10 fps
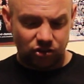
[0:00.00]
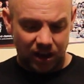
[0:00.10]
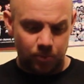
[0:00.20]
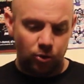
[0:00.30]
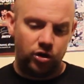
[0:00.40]

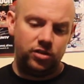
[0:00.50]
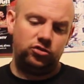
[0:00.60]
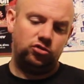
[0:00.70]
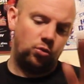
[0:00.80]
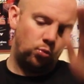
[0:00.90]
Sick Boy.
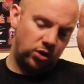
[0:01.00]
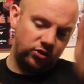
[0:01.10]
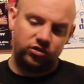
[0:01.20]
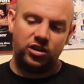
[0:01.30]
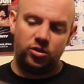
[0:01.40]
This is on
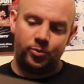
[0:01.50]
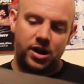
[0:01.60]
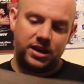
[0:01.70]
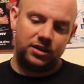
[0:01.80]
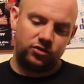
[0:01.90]
one side of the
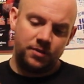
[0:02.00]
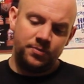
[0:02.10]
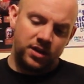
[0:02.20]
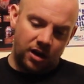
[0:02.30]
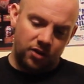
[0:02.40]
brackets.
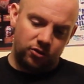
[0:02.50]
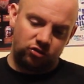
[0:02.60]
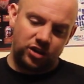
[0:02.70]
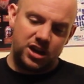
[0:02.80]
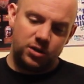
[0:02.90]
Other
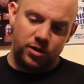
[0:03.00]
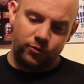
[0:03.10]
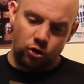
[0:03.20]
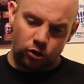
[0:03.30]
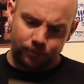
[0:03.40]
side,
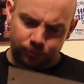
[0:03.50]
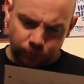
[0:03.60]
we've got